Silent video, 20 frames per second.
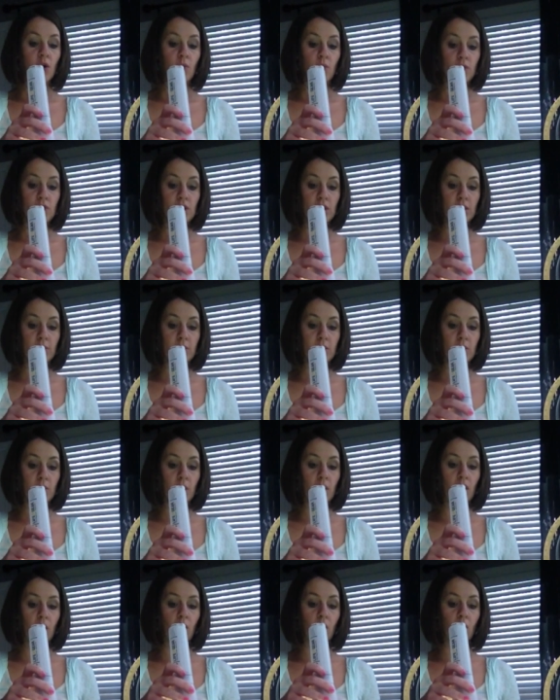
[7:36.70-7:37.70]
which seems to
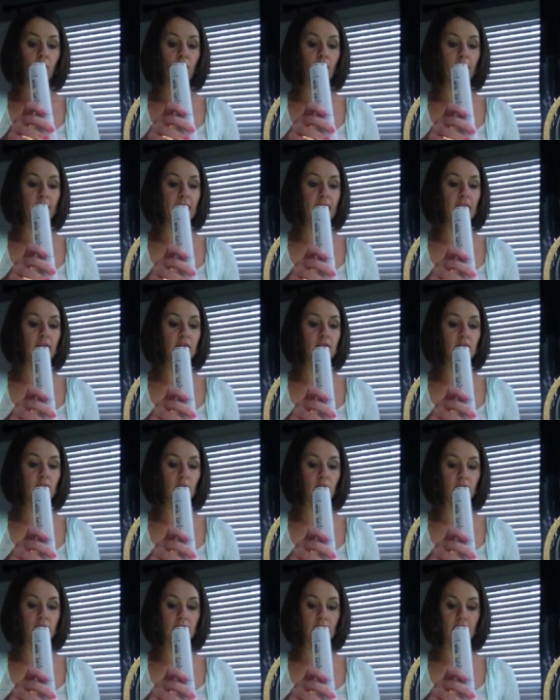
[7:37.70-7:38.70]
work a whole lot better so
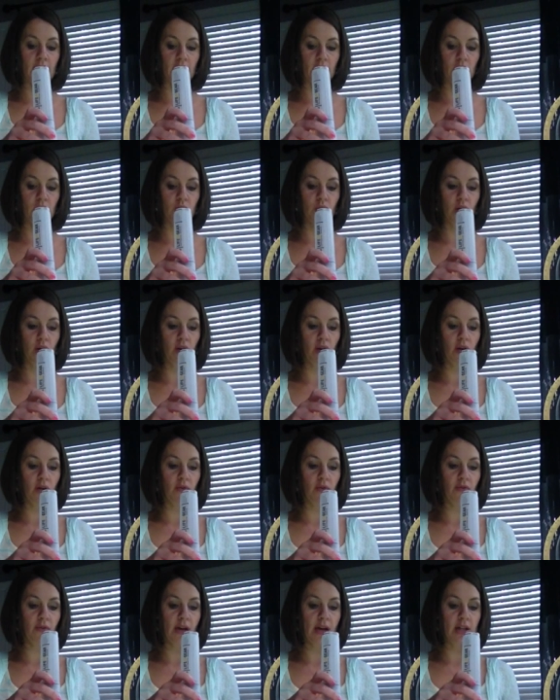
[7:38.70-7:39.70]
it looks like the stronger
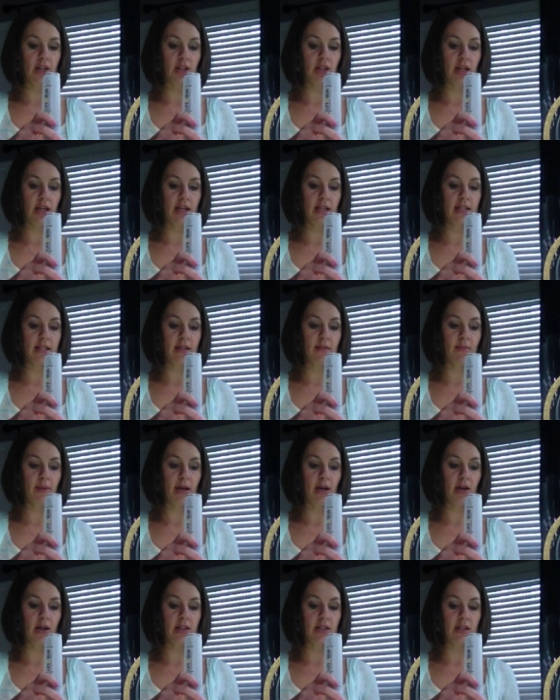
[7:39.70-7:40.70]
your flashlight is the
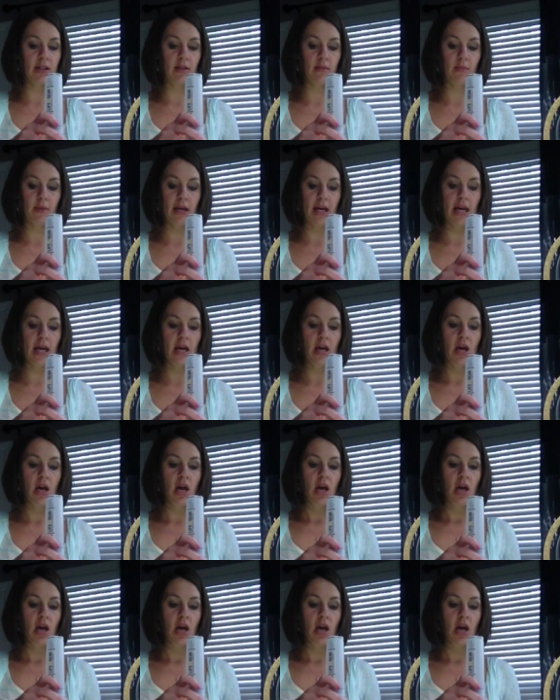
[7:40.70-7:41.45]
better it's going to be.